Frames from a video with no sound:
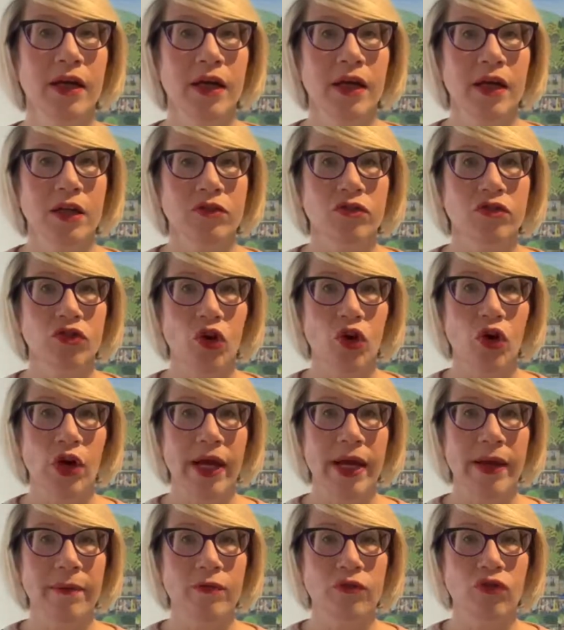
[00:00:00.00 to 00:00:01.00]
So
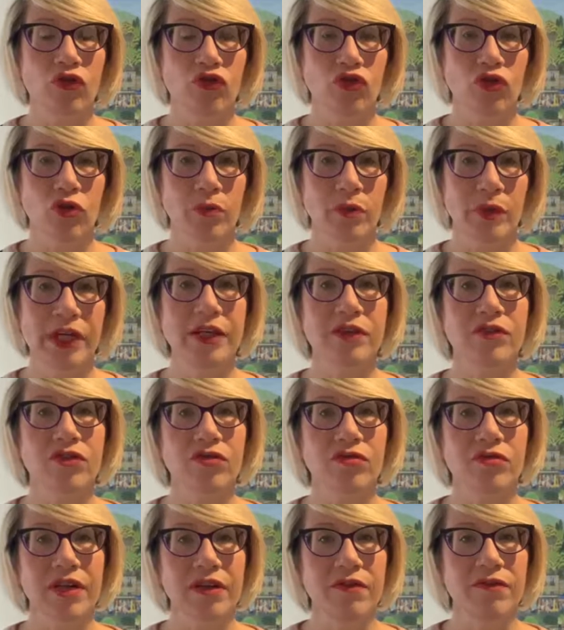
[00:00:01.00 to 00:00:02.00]
it struck me to
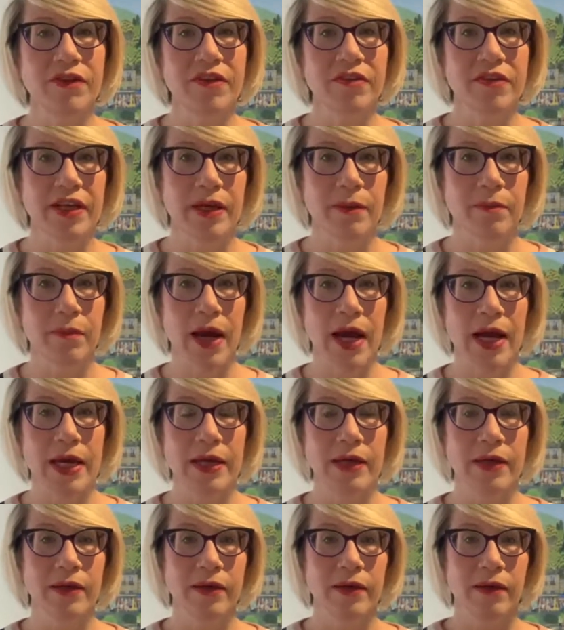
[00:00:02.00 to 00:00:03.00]
revisit my
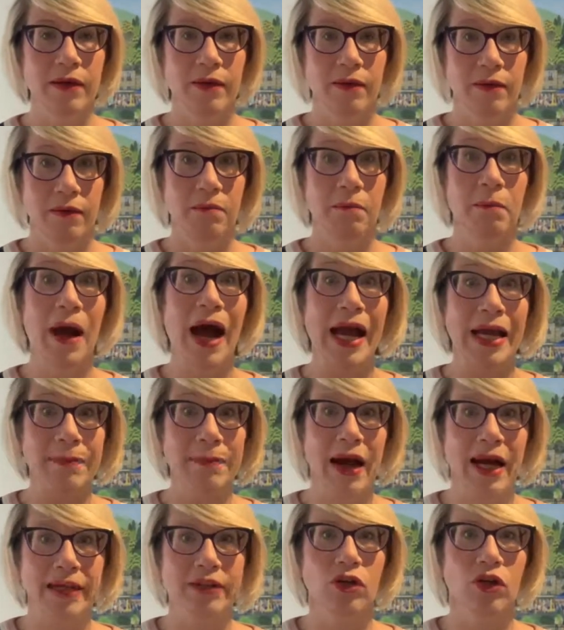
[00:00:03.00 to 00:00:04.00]

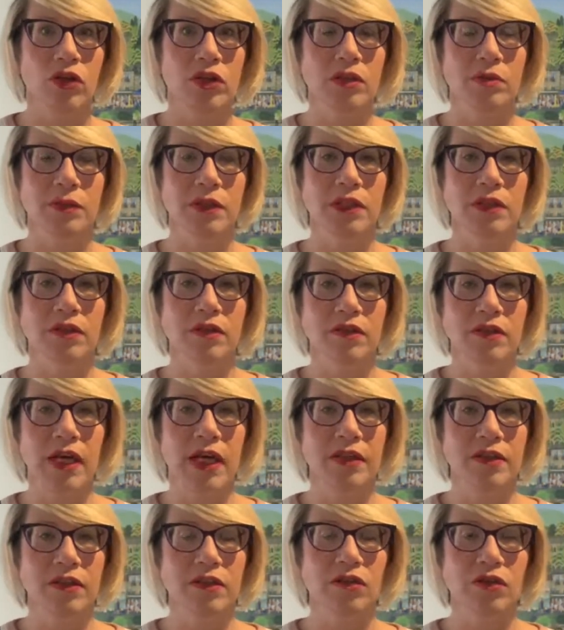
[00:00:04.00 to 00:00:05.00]
documents
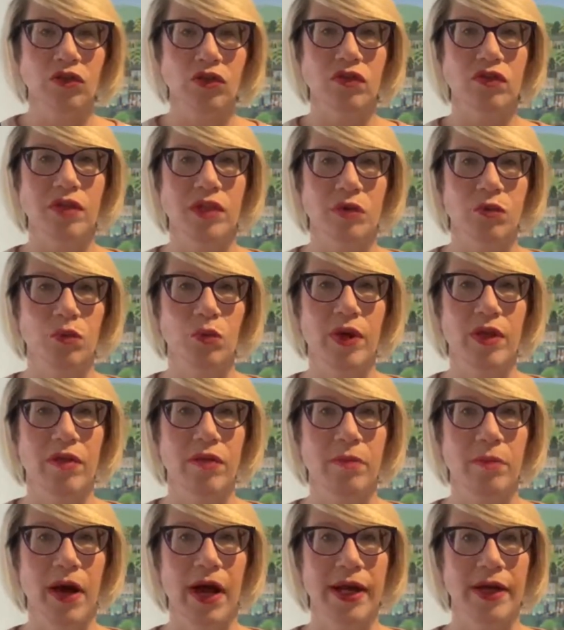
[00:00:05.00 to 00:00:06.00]
and discuss it with
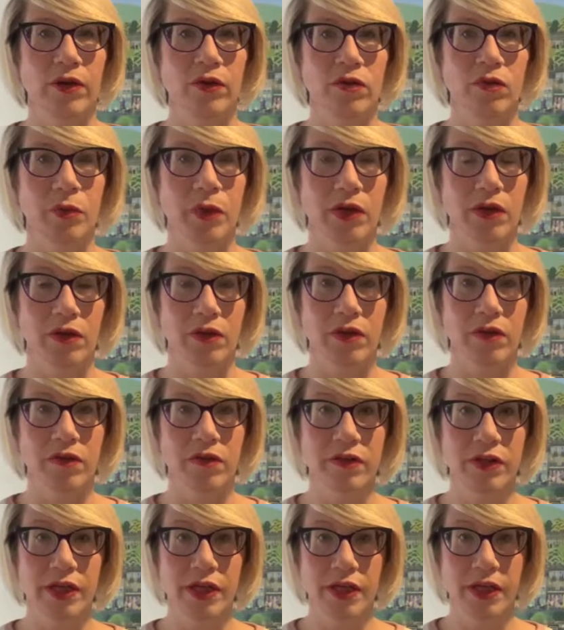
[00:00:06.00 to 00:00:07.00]
my husband, because
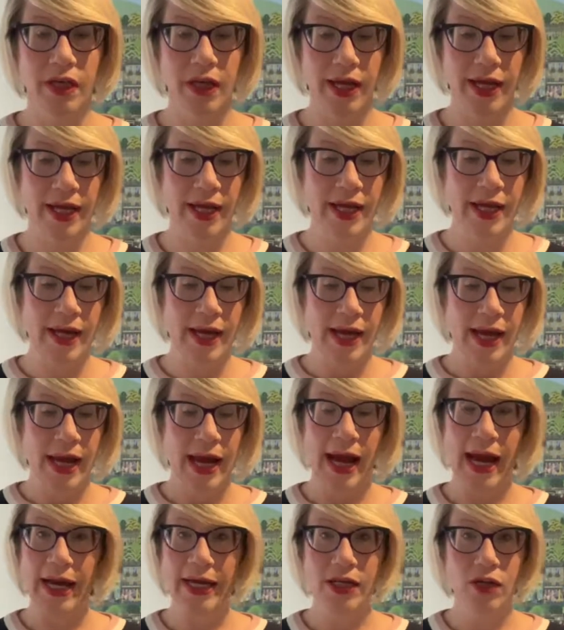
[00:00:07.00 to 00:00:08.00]
certainly
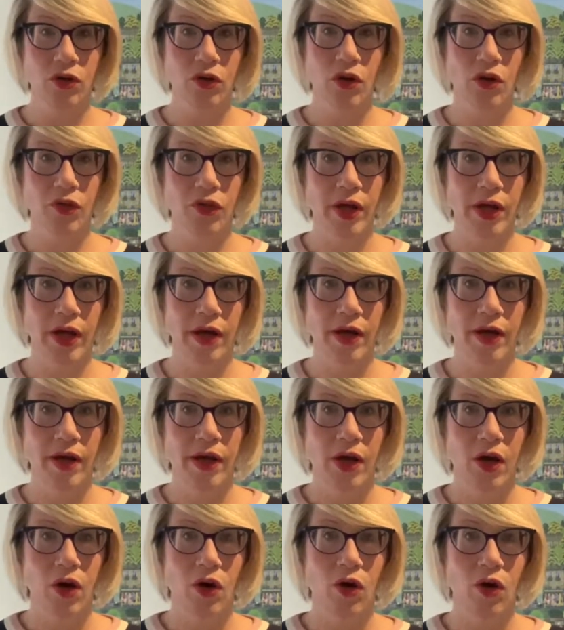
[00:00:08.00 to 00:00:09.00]
I know that
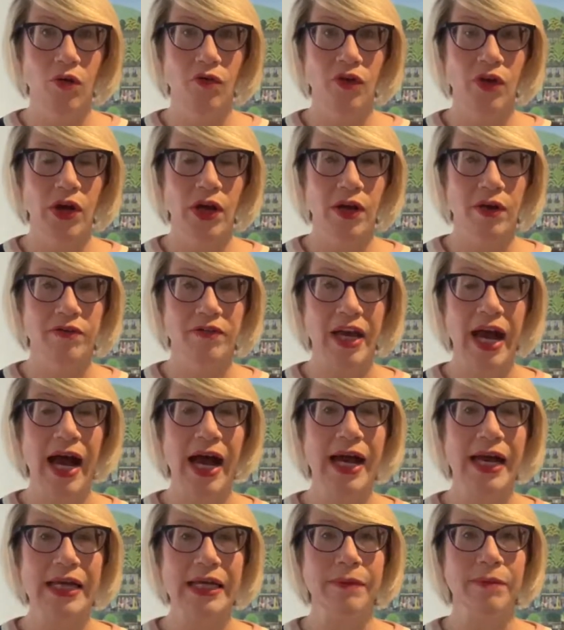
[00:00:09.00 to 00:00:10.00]
over
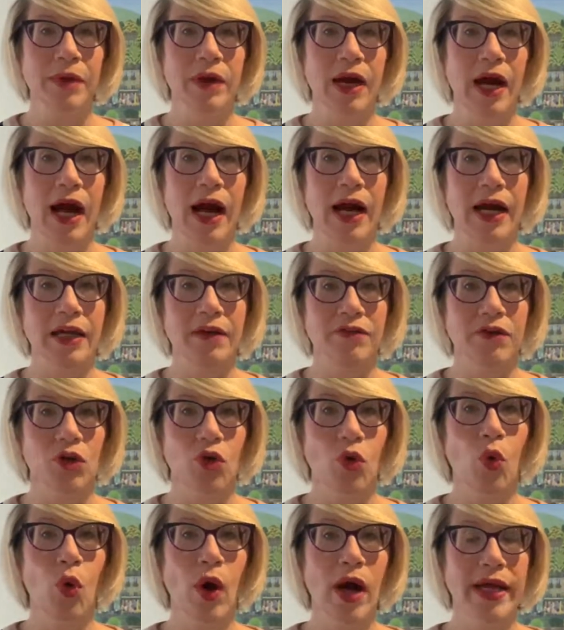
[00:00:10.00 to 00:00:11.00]
time I've
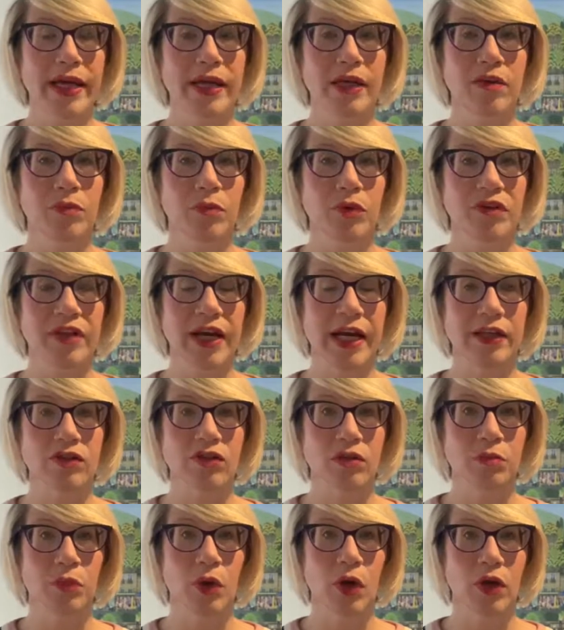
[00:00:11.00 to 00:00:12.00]
acquired
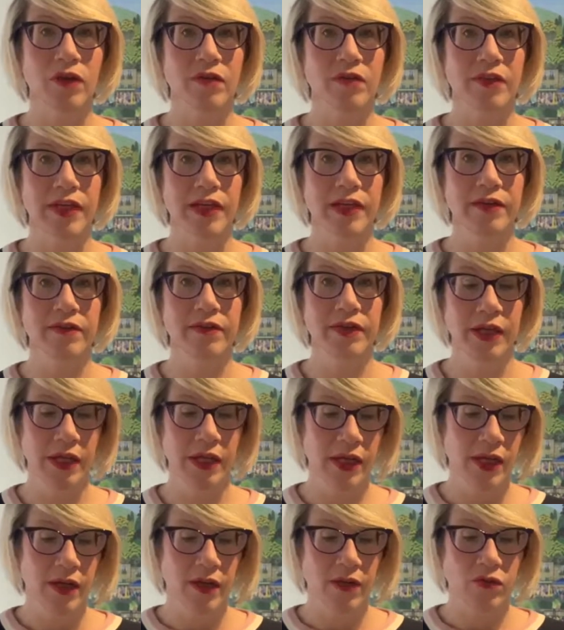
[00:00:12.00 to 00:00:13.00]
protection policies.
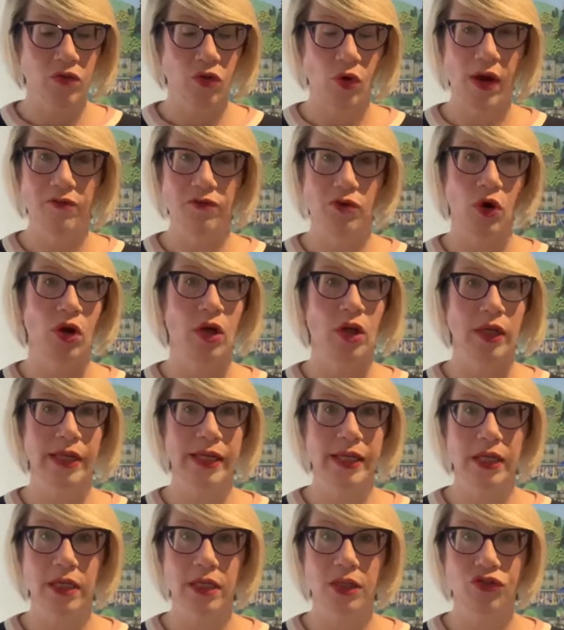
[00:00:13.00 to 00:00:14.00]
So I've got a
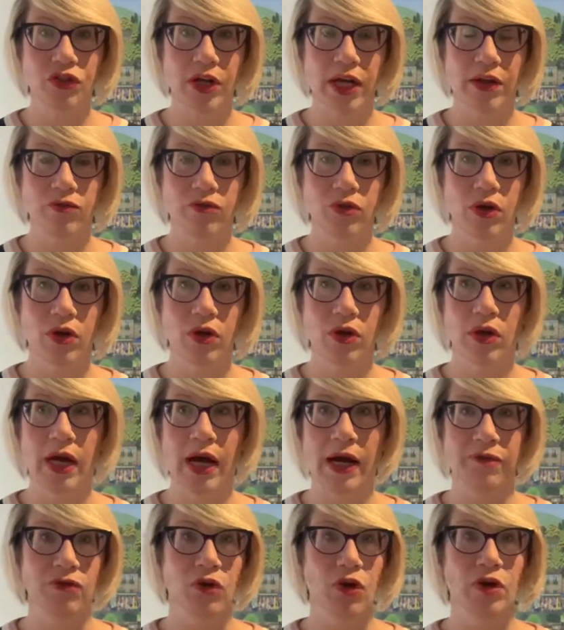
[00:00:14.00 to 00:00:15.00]
Legal and General,
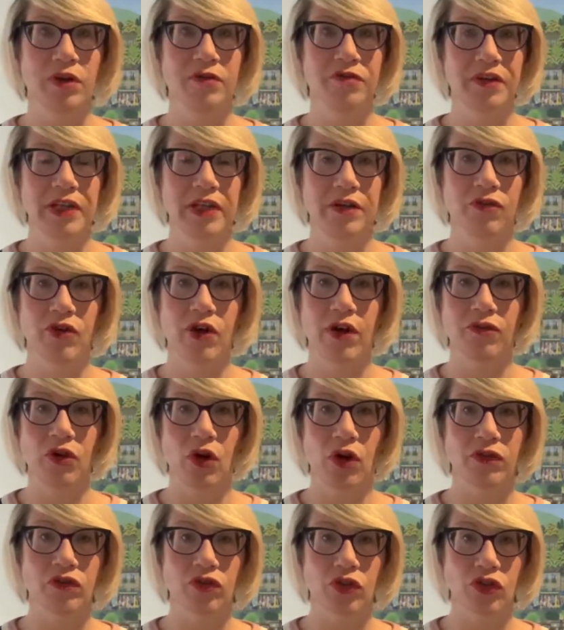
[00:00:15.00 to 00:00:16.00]
I've got an Aviva, I've got
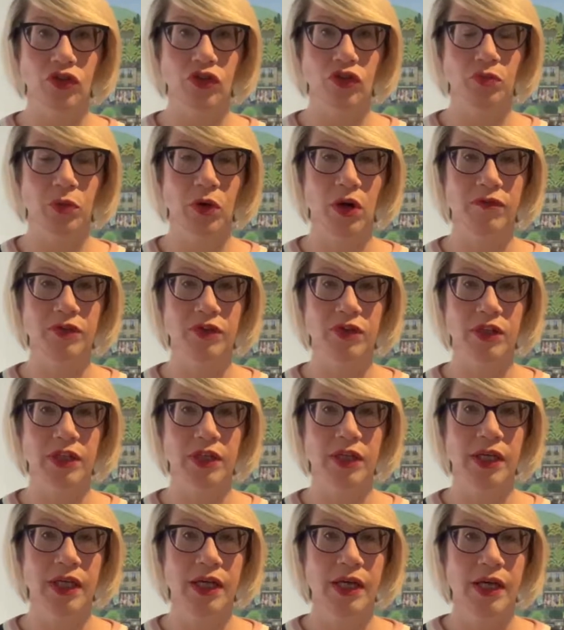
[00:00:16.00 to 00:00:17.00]
a Scottish
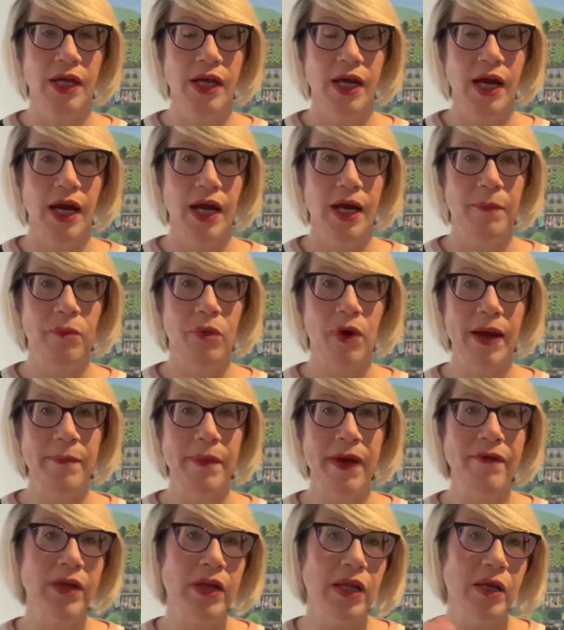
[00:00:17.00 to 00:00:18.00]
Provident,
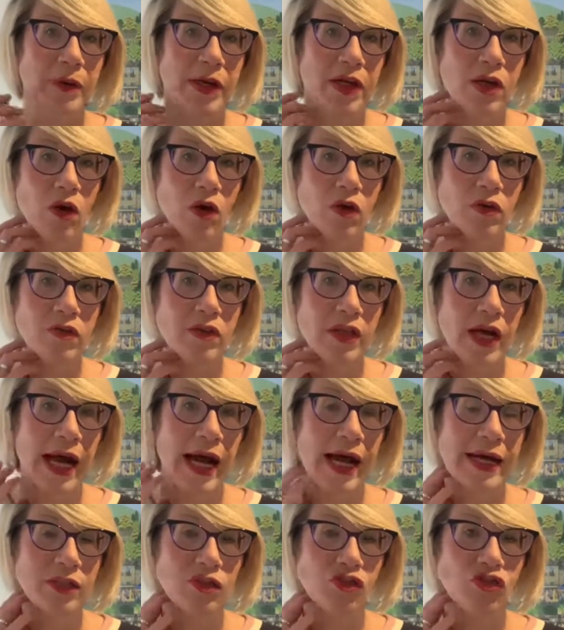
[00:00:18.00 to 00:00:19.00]
primarily because I
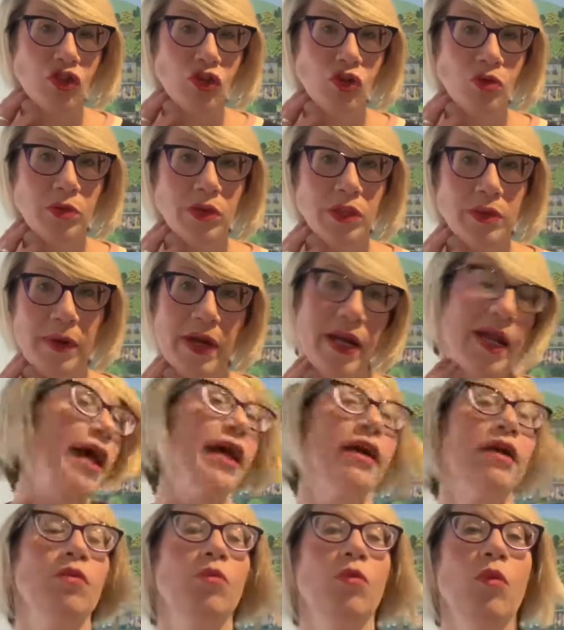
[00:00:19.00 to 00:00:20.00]
had a tumour in my
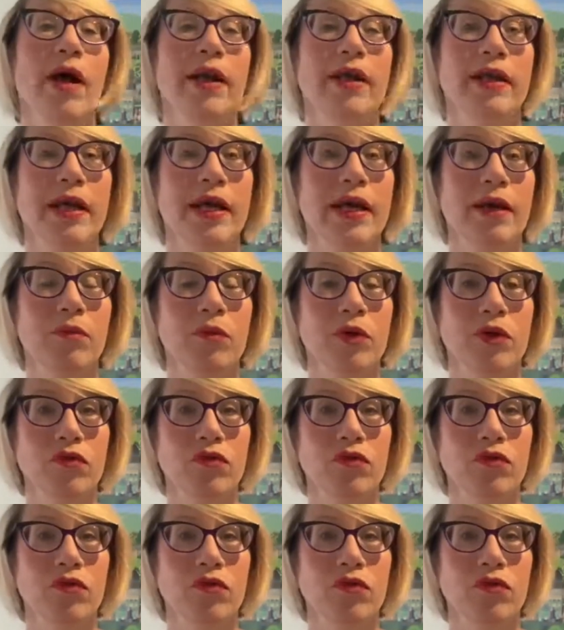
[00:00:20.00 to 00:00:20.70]
neck, and when it was